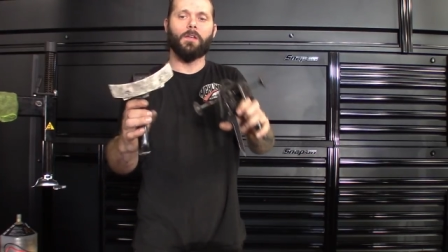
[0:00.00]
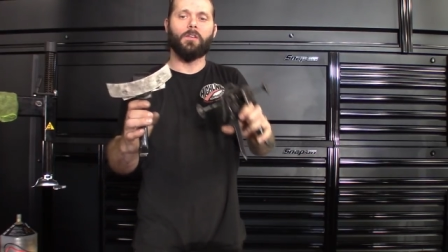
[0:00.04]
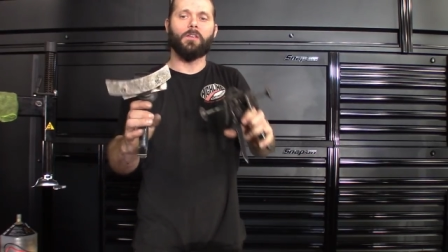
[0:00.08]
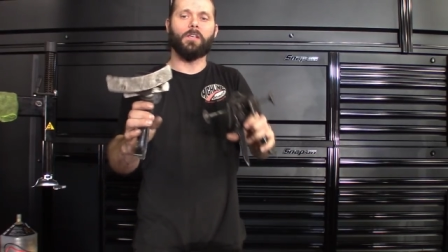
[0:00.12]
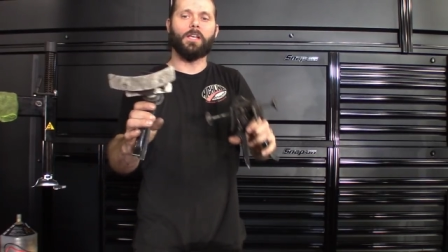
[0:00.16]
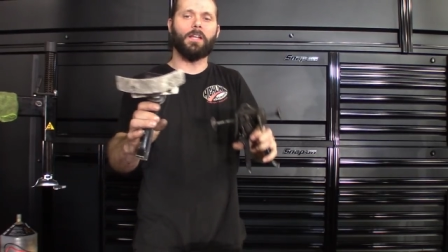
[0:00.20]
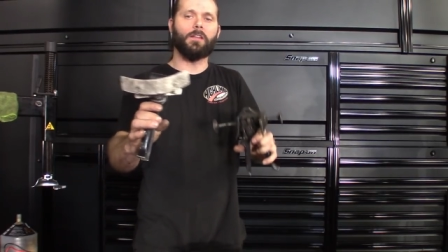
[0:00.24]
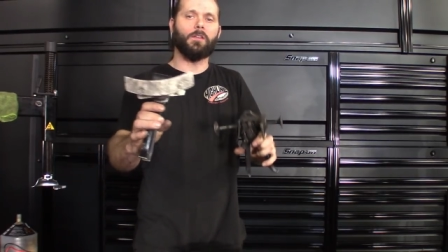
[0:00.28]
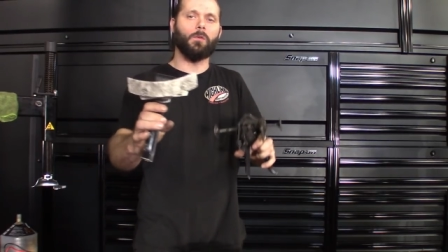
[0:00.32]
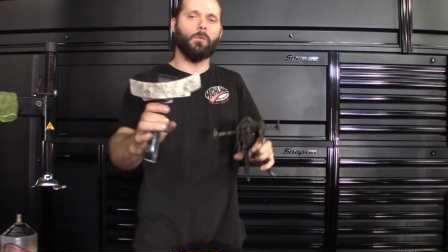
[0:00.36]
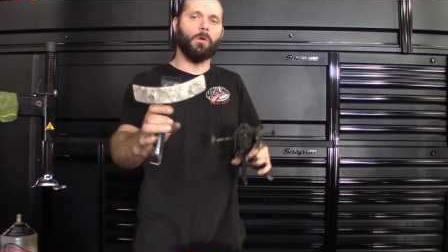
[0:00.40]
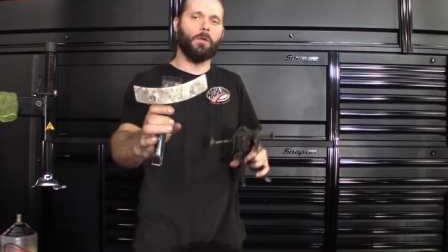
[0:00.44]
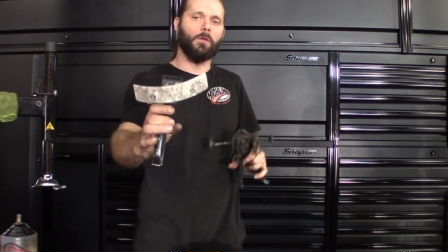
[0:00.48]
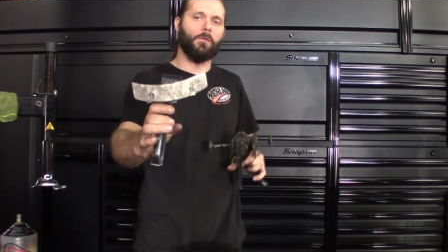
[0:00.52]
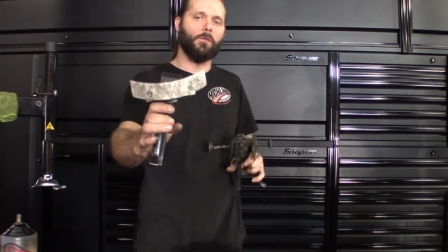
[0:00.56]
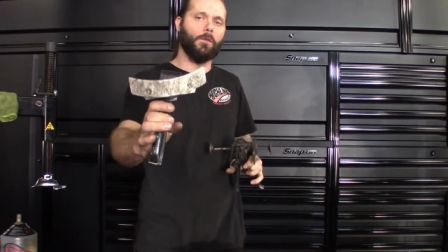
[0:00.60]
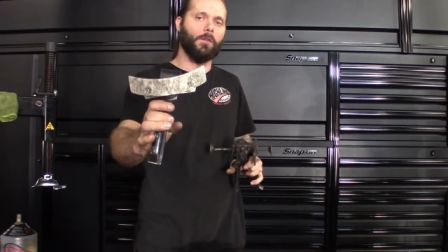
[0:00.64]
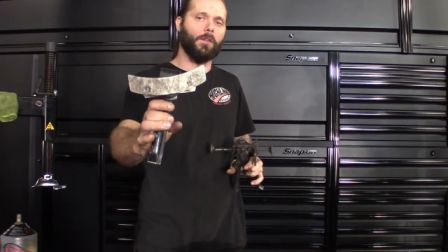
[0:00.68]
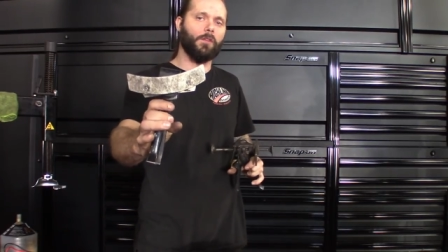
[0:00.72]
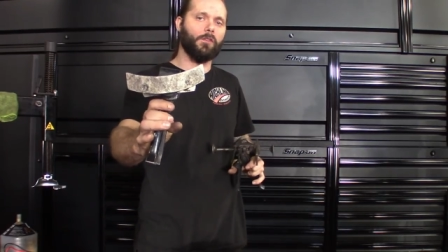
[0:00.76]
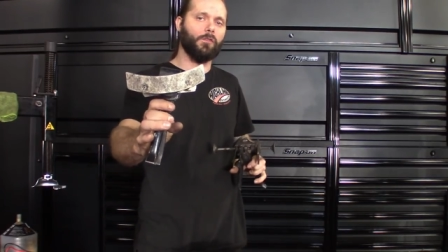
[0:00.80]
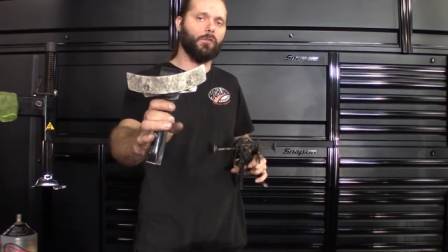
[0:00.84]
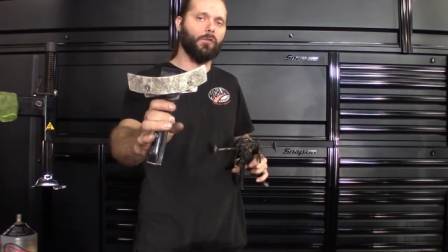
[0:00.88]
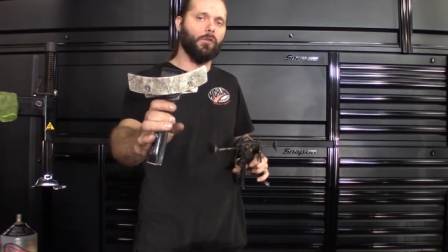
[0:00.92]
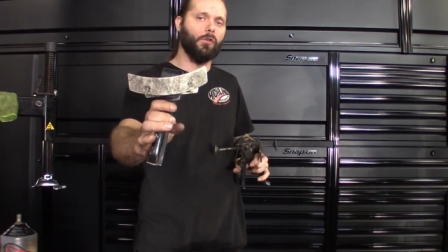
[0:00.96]
got the one for
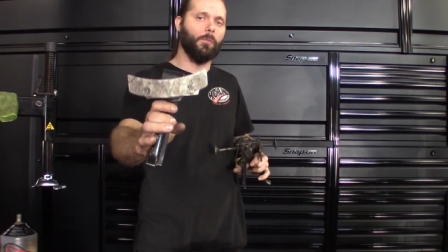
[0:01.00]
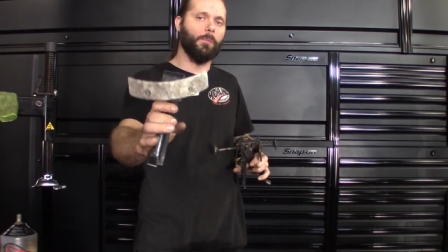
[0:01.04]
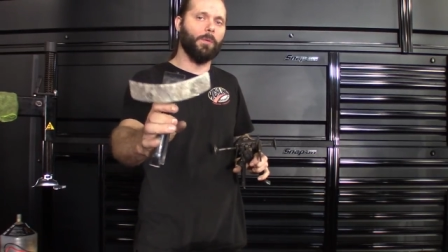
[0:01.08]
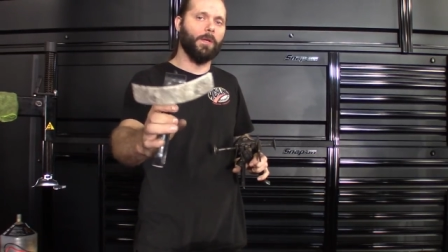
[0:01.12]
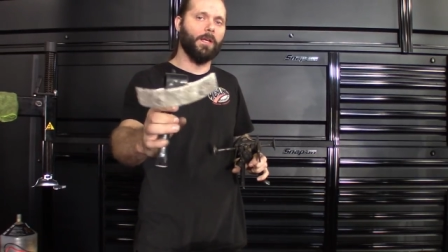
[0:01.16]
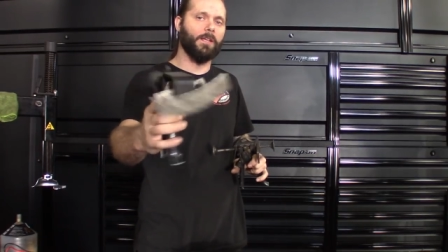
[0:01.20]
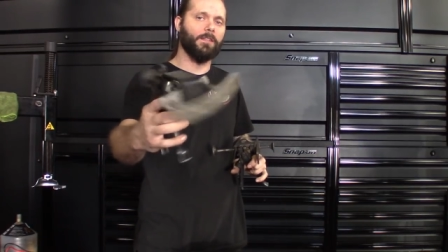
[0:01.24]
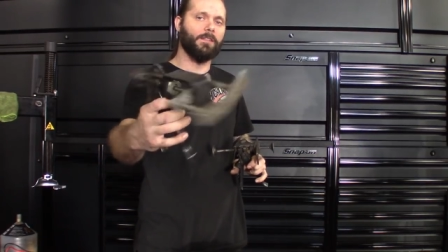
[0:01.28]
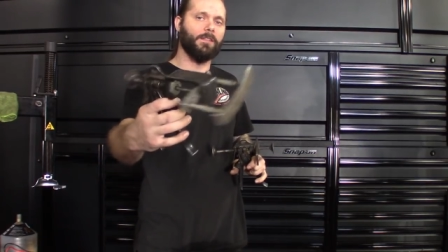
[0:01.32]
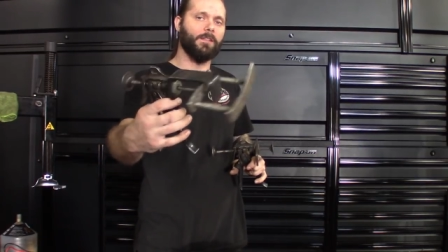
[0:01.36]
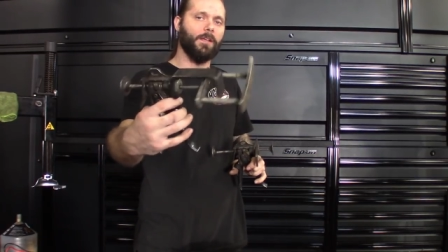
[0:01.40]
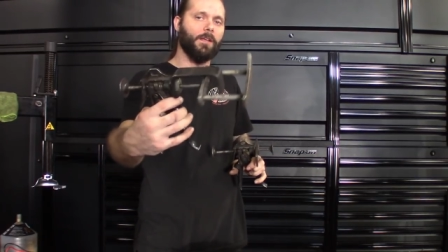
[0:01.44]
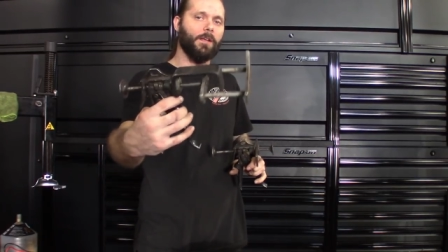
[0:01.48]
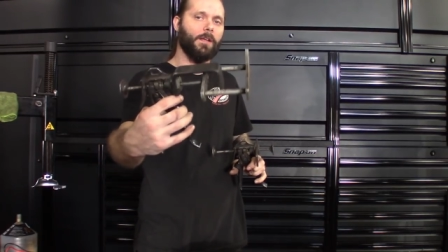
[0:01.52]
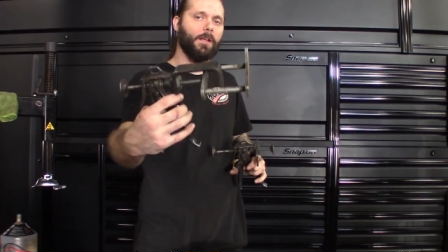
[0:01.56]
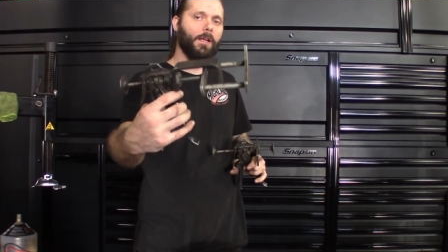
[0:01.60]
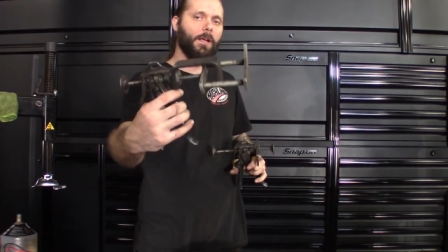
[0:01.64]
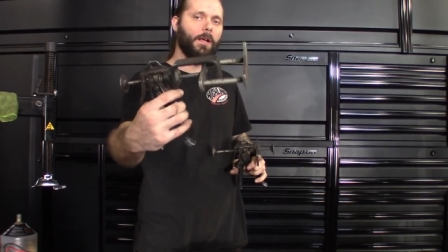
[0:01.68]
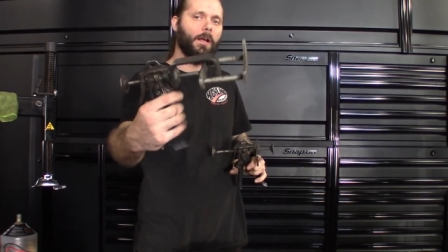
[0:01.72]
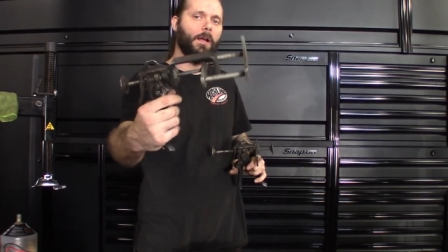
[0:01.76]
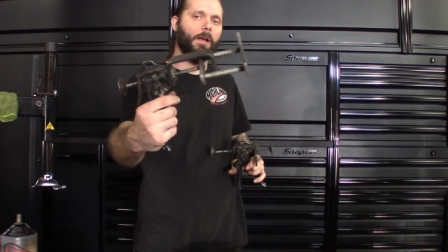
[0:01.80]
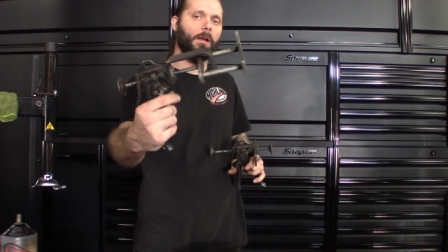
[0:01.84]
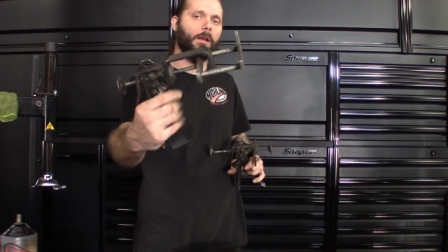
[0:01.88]
the dual piston here.